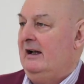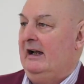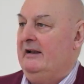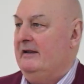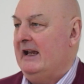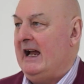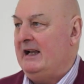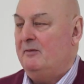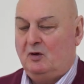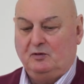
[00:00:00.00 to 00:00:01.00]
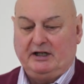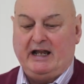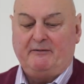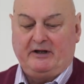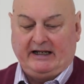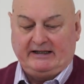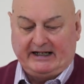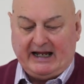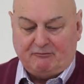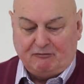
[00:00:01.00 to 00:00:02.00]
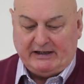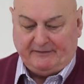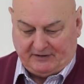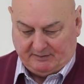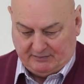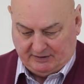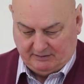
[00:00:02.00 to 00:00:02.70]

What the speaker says: and animals and everything to get rid of them,